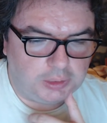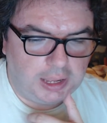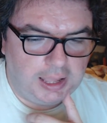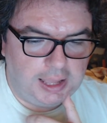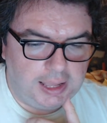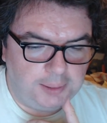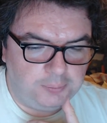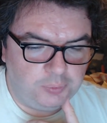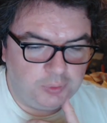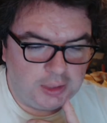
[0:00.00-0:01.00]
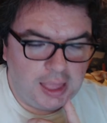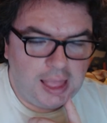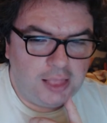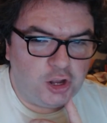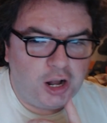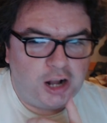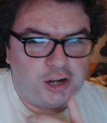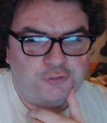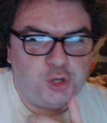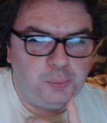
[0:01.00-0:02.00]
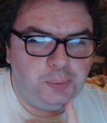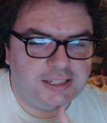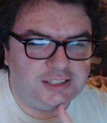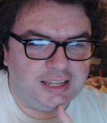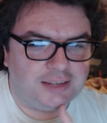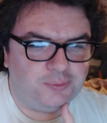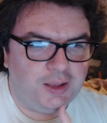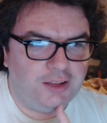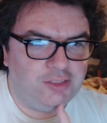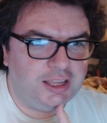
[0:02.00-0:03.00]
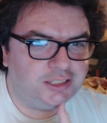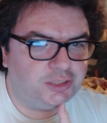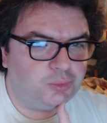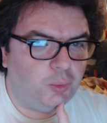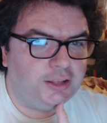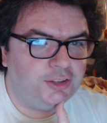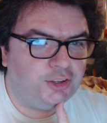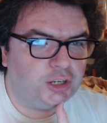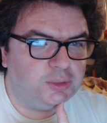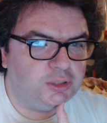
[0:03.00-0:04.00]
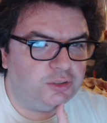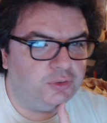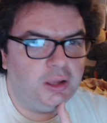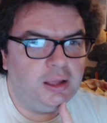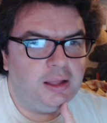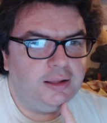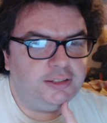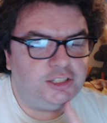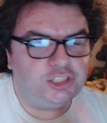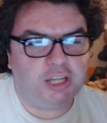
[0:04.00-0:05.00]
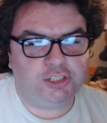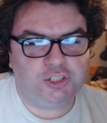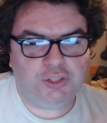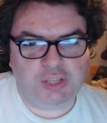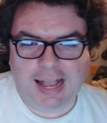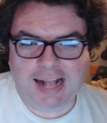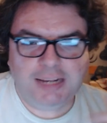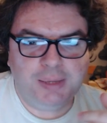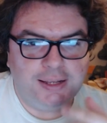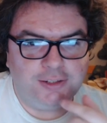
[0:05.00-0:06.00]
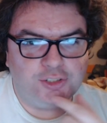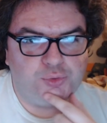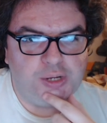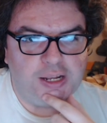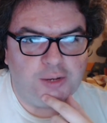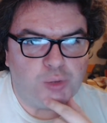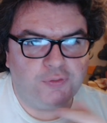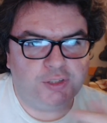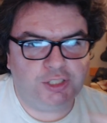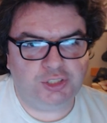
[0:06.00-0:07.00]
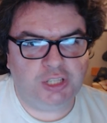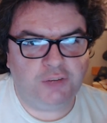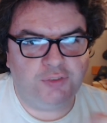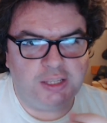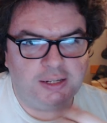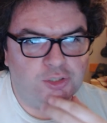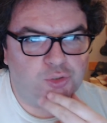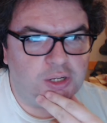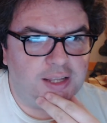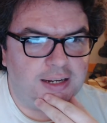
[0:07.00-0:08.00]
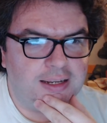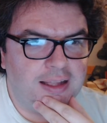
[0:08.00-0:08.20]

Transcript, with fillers: um there are a few bits like on this in terms of discussion of the anime industry and references to stuff in the industry that